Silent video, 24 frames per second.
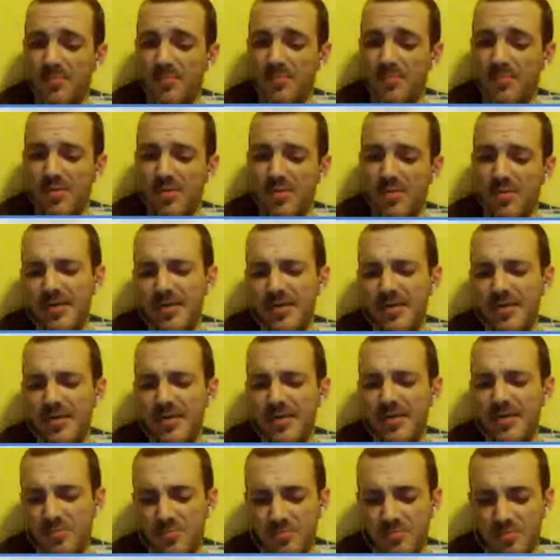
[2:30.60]
Blaine, as
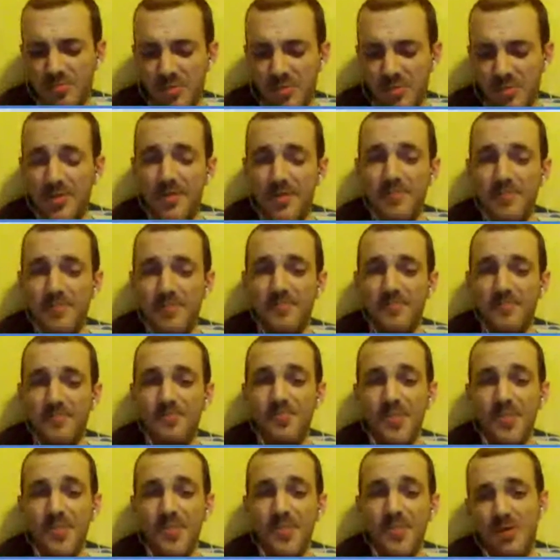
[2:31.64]
you look at them,
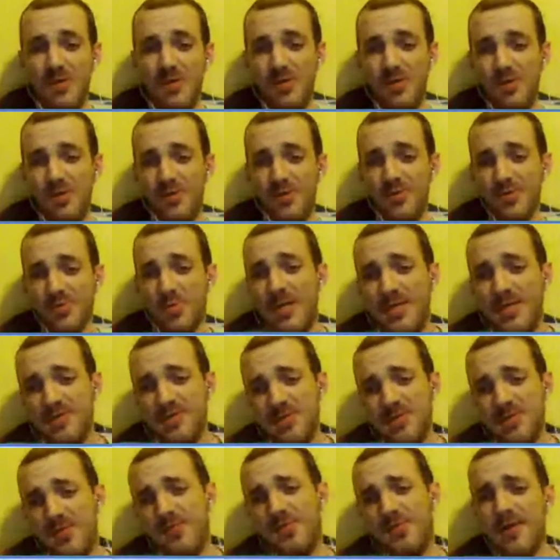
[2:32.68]
you notice one
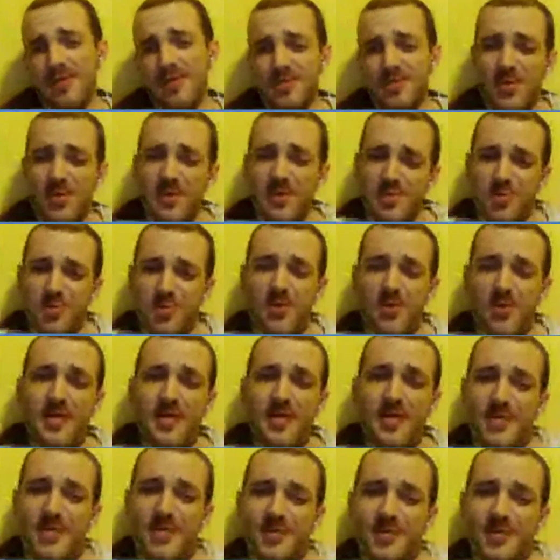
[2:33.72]
has silver eyes and one
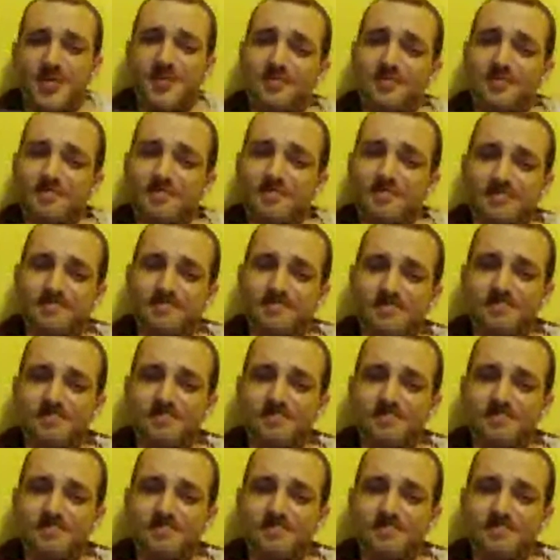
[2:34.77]
has green eyes.